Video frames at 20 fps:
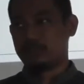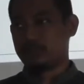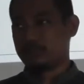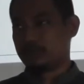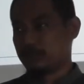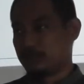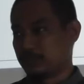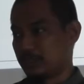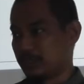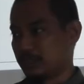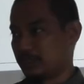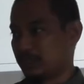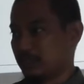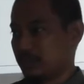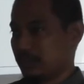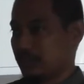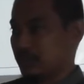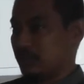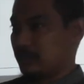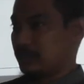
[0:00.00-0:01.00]
is
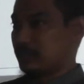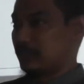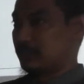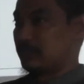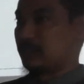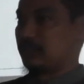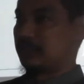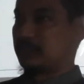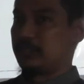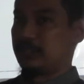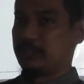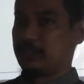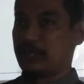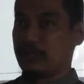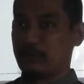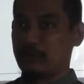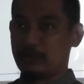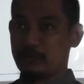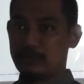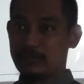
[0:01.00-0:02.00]
using is interesting,
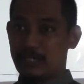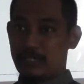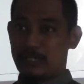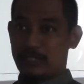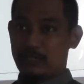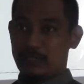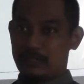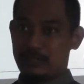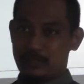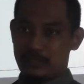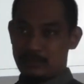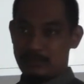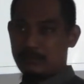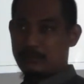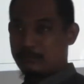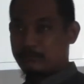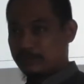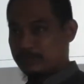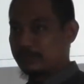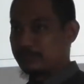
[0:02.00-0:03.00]
I want to try.
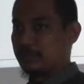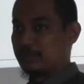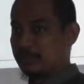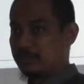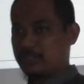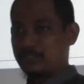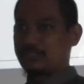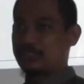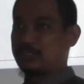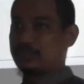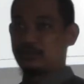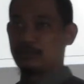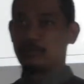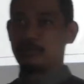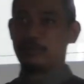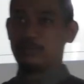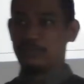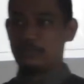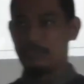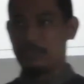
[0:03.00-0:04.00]
For example, the discussion
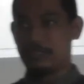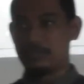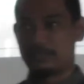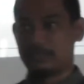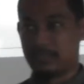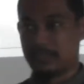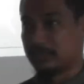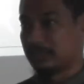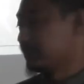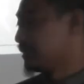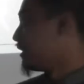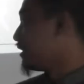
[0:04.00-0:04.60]
will be in that sense.